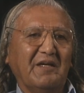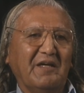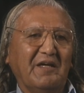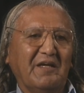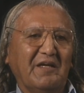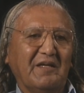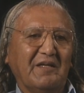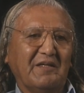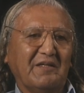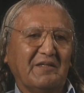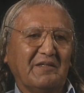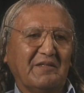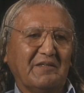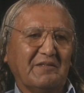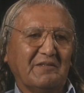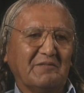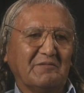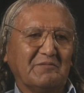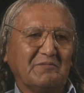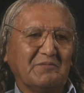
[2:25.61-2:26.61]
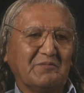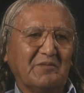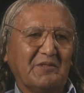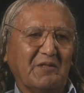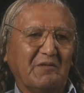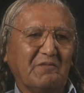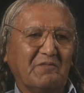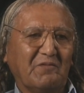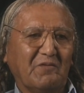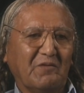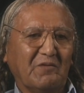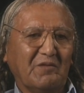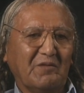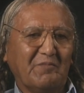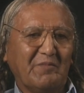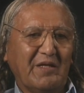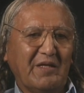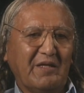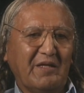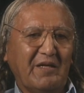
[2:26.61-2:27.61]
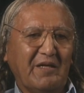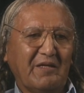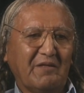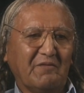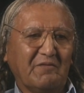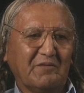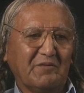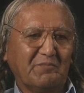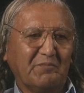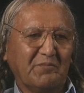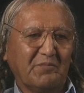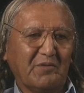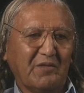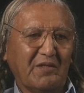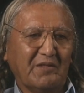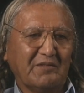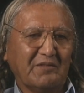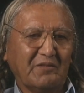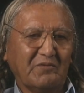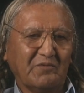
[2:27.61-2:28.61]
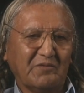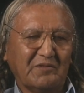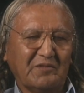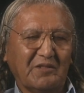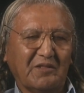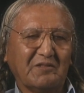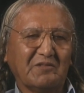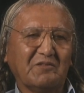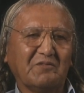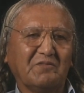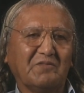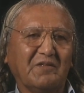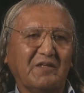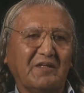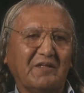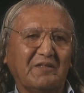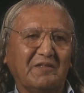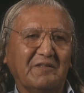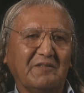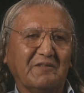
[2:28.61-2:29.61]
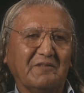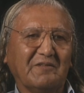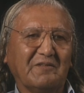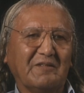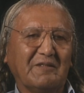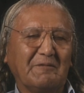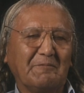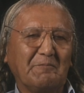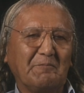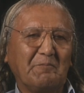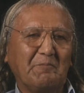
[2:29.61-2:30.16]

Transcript: and uh, therefore the Manhattan Project was justified here.